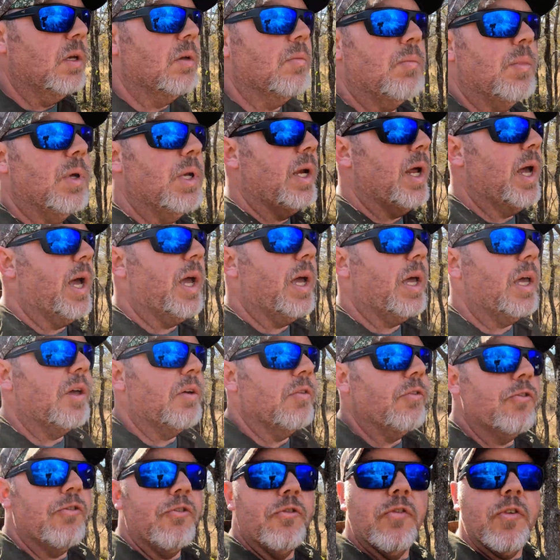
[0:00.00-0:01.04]
but I
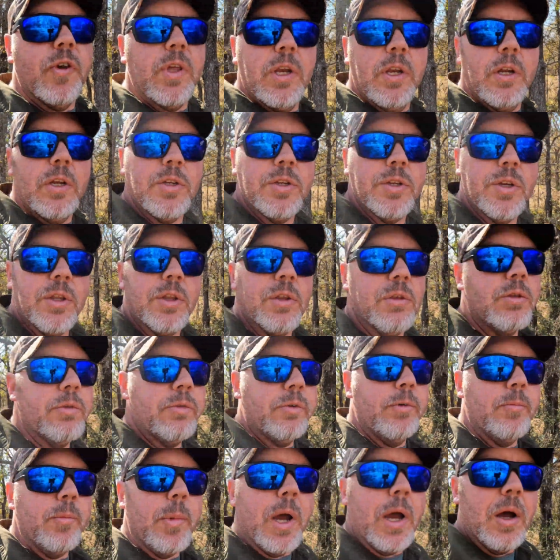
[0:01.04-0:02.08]
have finished the
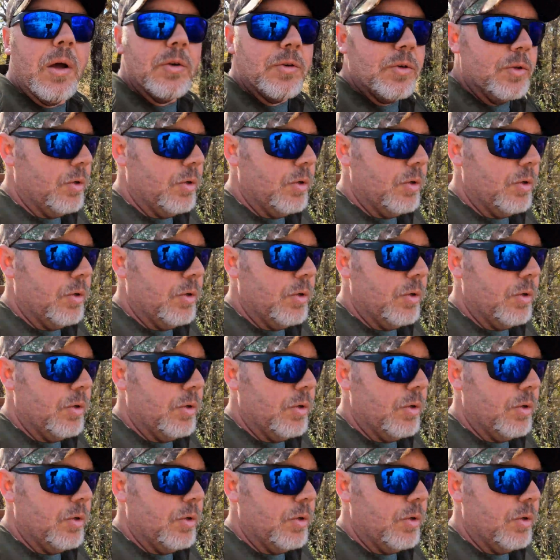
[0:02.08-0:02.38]
3-mile